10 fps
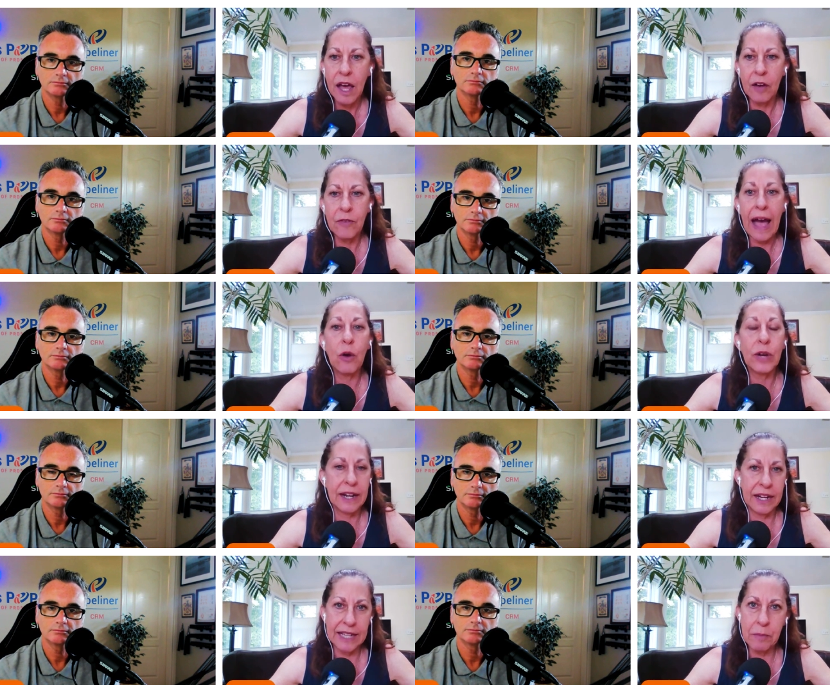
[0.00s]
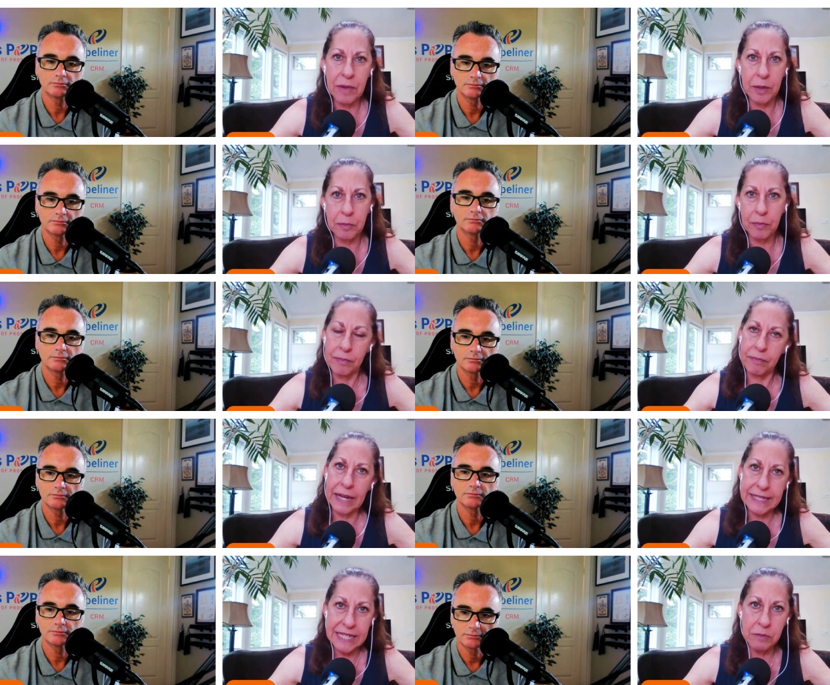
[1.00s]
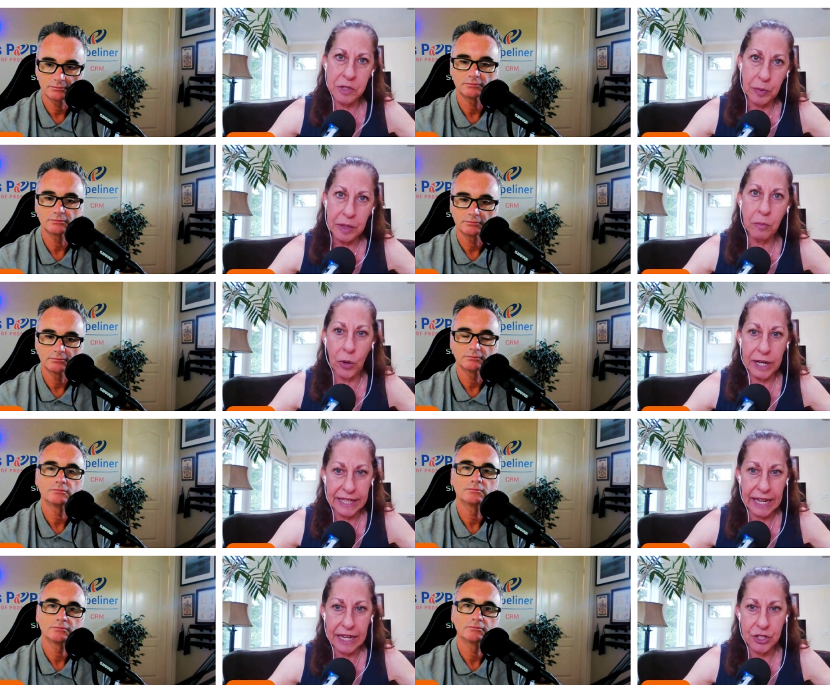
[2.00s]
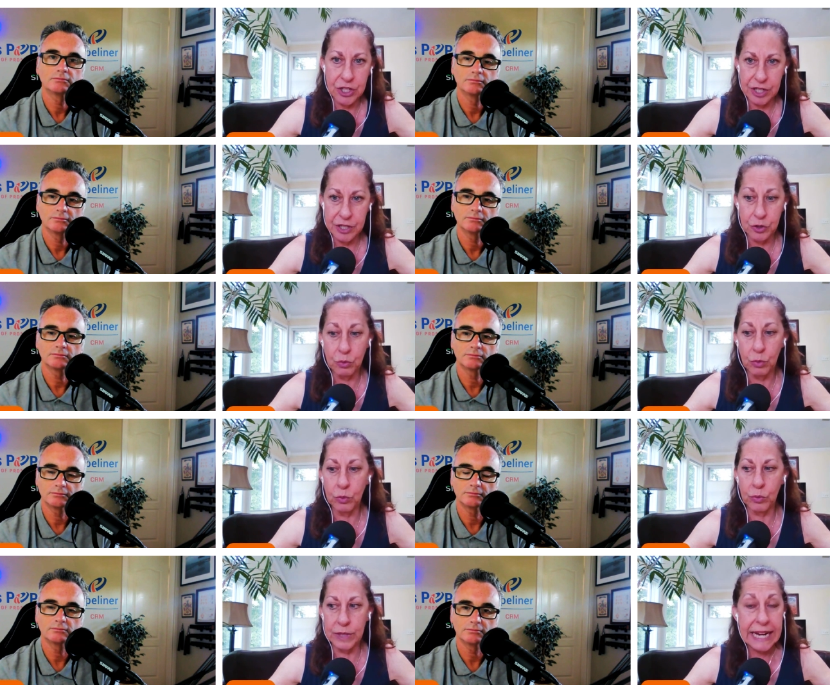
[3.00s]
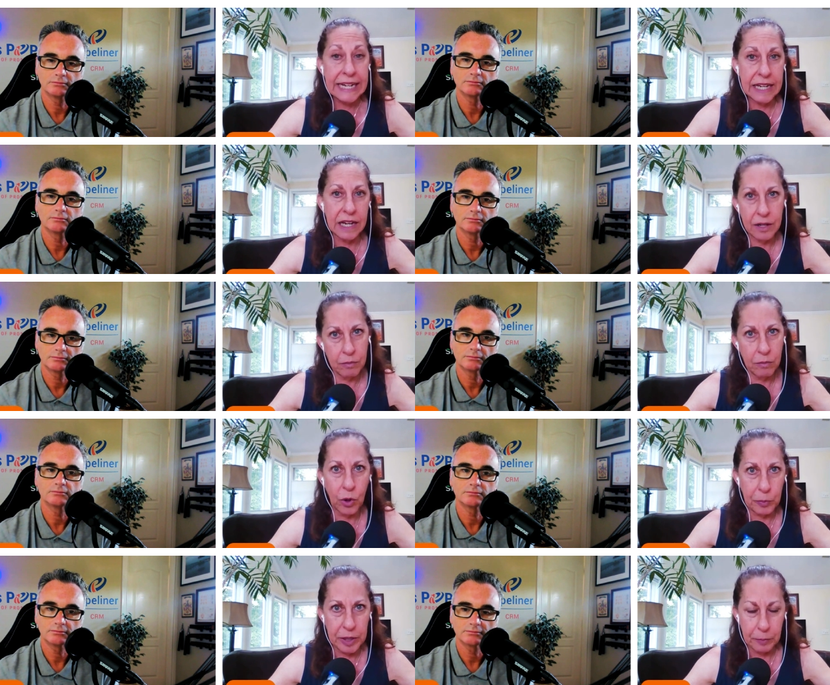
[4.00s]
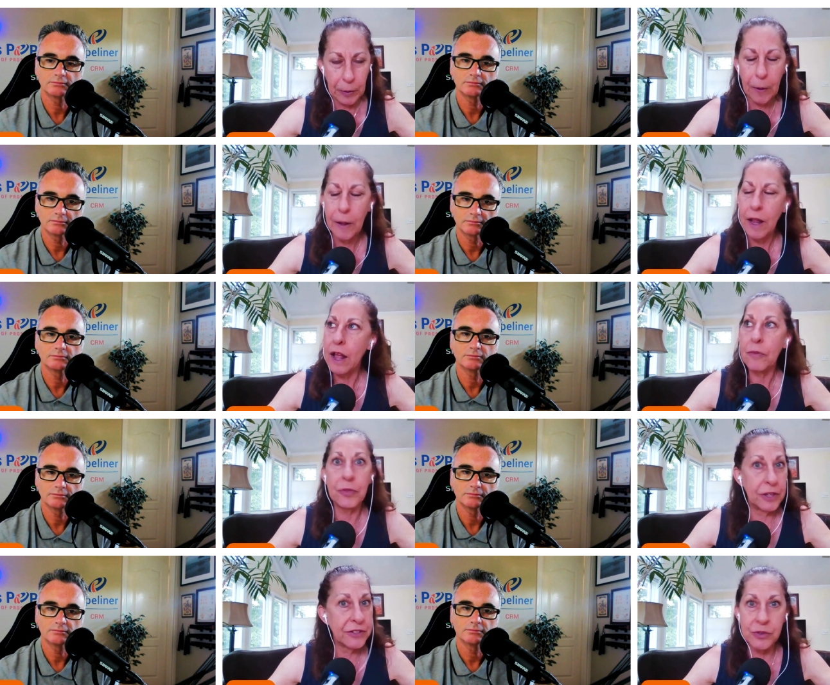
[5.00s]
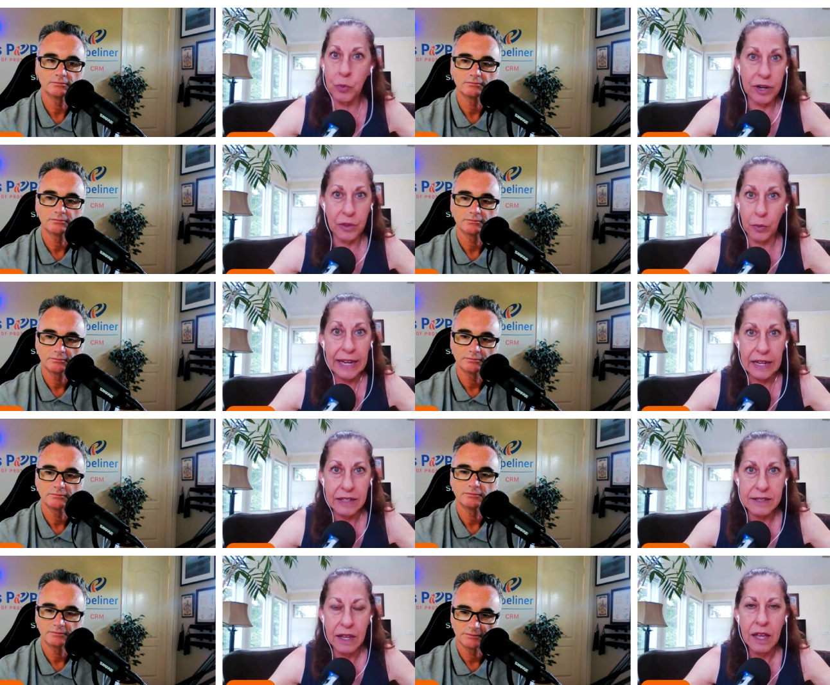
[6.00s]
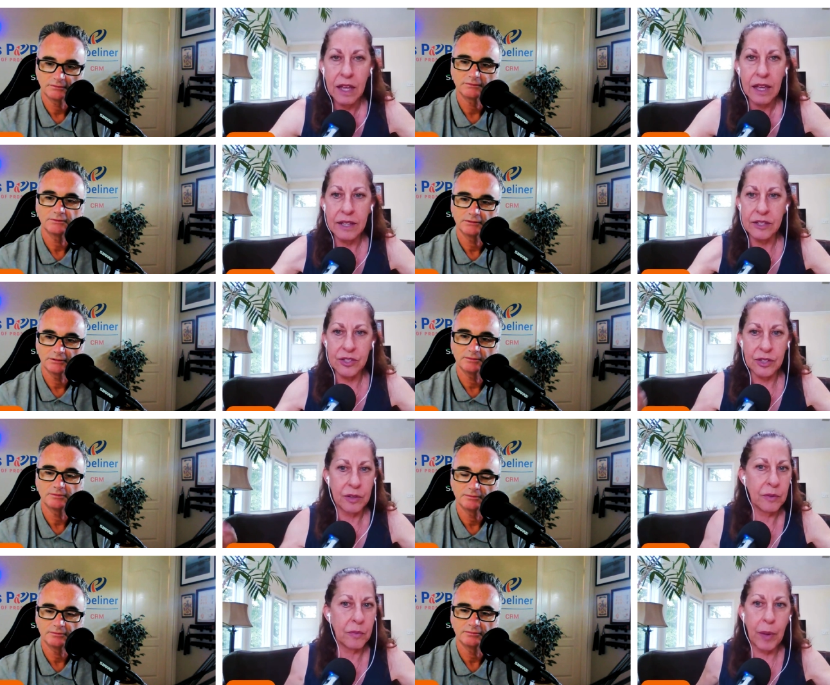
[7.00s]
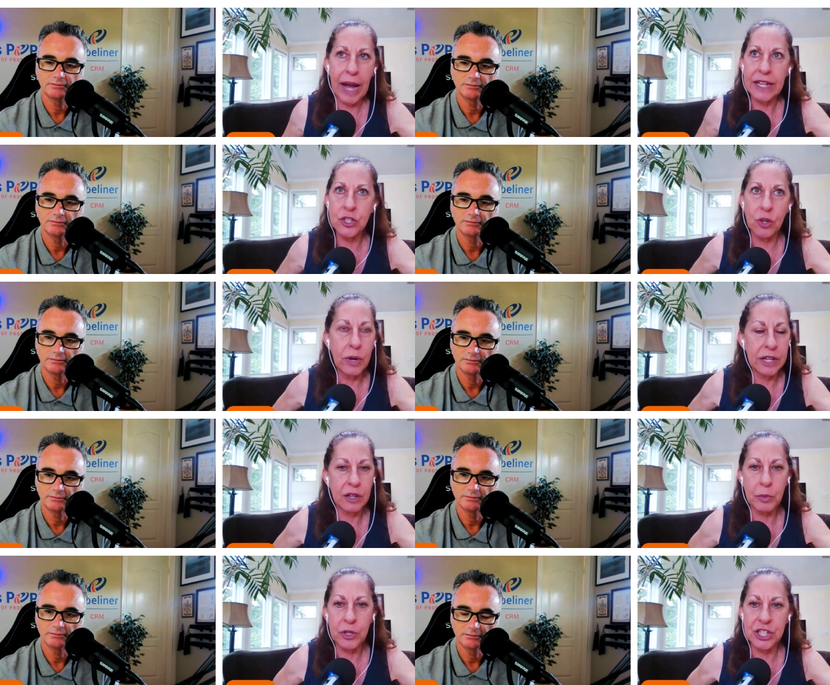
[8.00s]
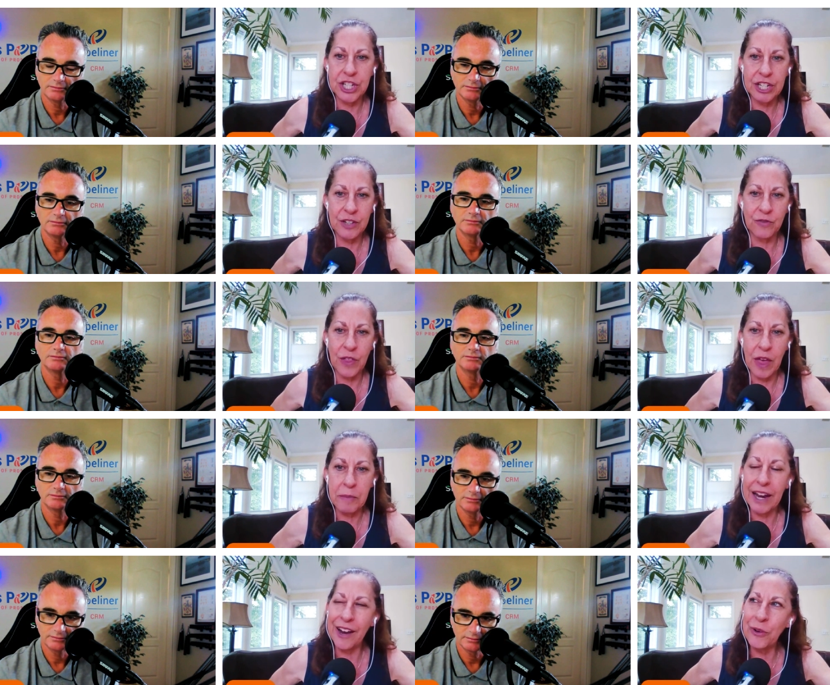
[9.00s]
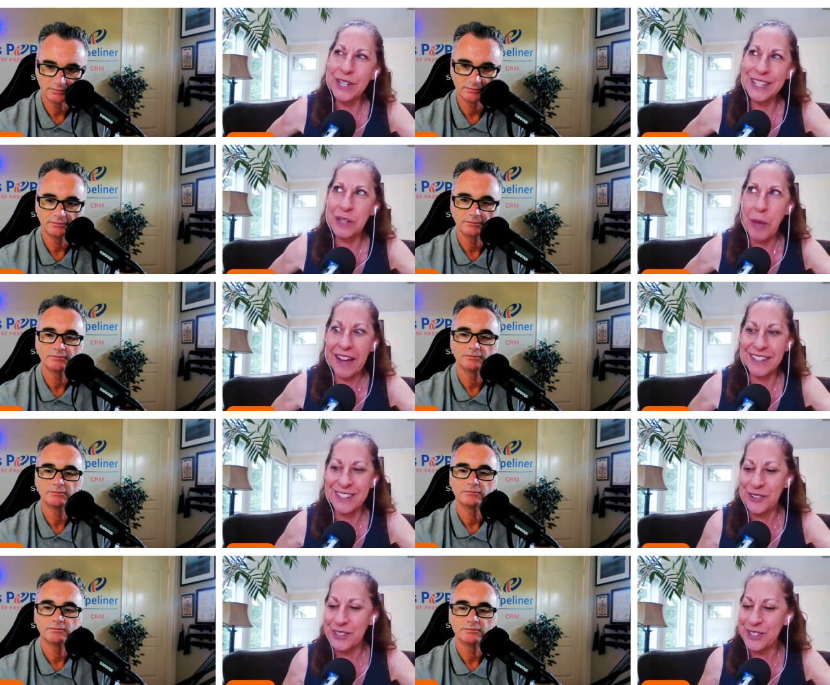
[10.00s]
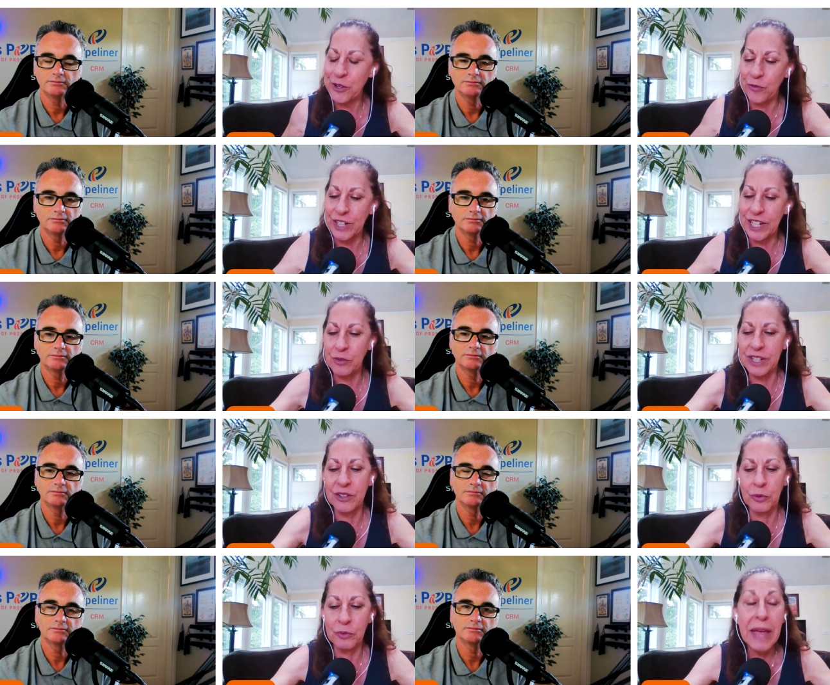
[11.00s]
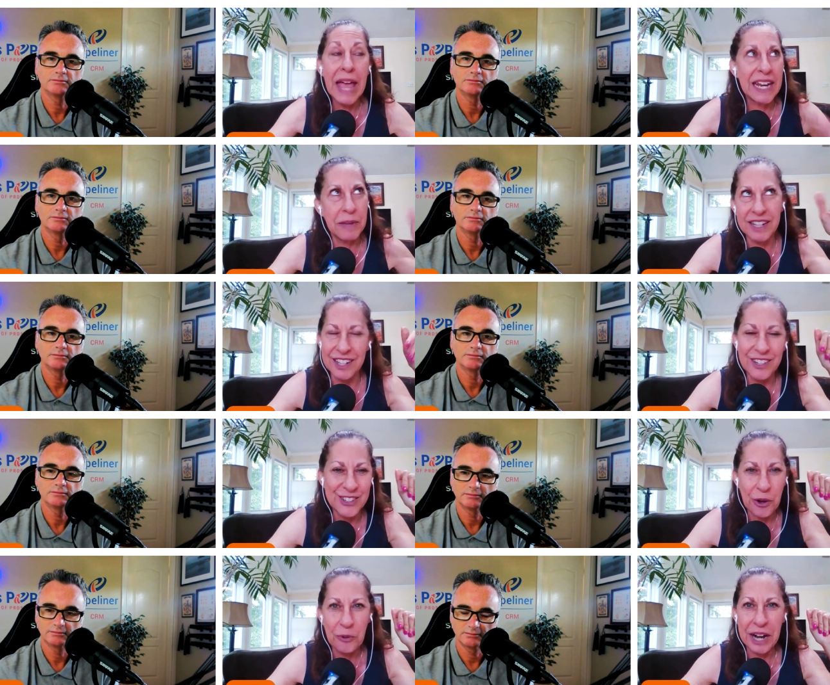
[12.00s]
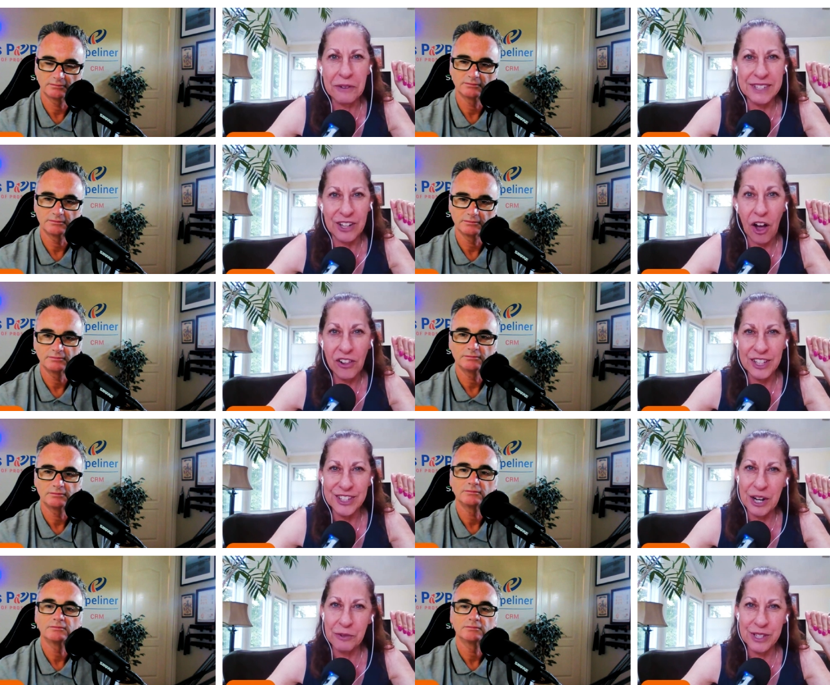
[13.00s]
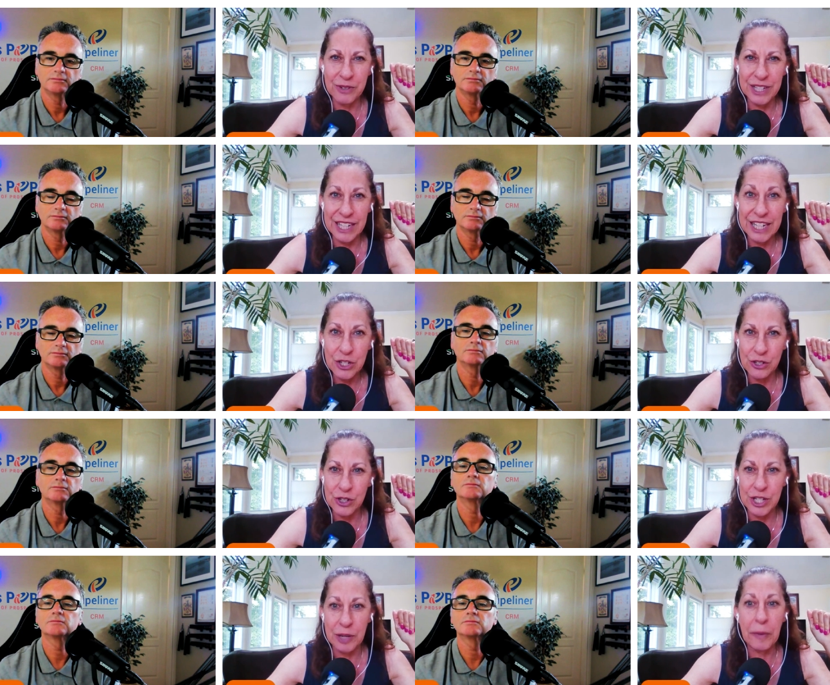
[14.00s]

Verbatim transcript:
Speaker 1: of how can I get my my team to be more engaged and to mm-hmm. retain more people. This is one of the ways is by showing your appreciation for them. And I always think back to it's so funny, you know, many, many years ago when I was in college and I was doing an internship,